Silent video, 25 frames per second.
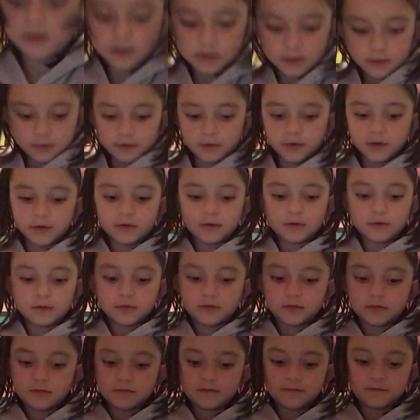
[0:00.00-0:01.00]
Get real
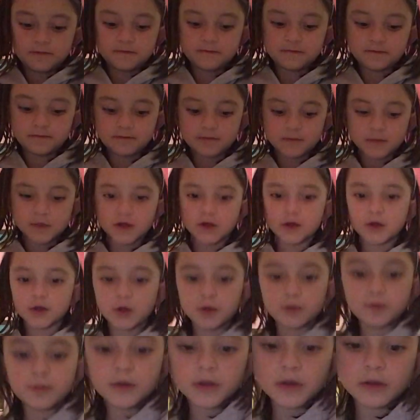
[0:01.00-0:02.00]

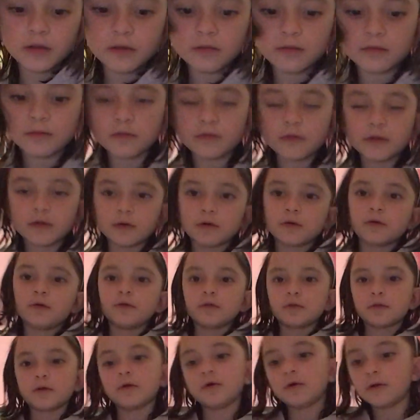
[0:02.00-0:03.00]
cubes, circles.